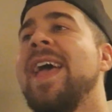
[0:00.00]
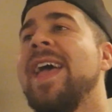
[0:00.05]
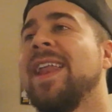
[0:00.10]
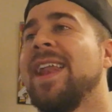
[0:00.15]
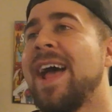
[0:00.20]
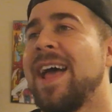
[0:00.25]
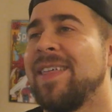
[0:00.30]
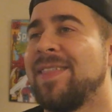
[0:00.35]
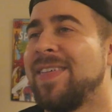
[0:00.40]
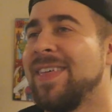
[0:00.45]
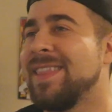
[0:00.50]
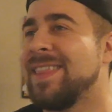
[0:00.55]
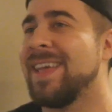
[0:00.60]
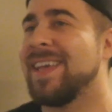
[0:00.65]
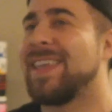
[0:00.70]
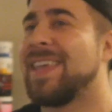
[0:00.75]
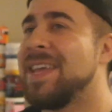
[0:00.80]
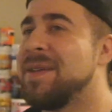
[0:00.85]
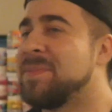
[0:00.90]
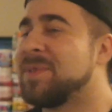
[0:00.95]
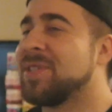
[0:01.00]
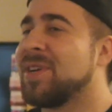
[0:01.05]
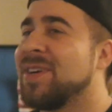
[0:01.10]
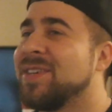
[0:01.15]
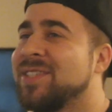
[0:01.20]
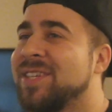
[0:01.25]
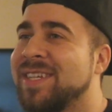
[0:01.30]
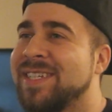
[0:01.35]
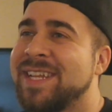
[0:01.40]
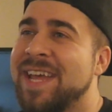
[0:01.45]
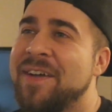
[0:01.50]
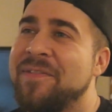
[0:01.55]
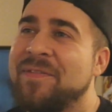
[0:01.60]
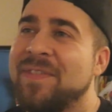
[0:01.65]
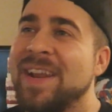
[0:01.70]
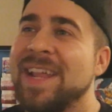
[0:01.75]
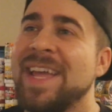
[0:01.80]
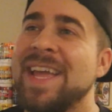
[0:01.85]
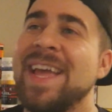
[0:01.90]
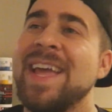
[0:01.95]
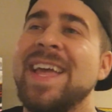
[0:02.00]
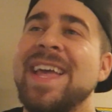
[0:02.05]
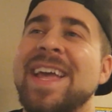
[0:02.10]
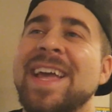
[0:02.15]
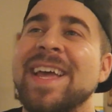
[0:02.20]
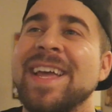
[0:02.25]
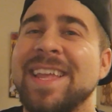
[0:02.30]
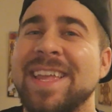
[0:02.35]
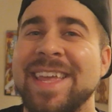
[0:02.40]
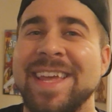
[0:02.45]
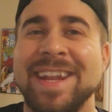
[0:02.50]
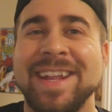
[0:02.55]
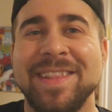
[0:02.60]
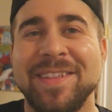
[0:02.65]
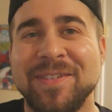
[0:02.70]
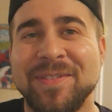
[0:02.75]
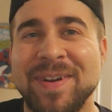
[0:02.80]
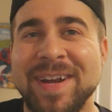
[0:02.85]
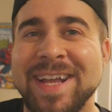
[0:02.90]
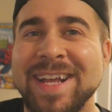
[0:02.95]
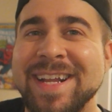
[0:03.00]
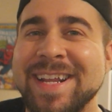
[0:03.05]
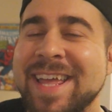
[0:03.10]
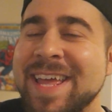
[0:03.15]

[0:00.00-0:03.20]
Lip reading: and I think that Keemstar should definitely get in the ring.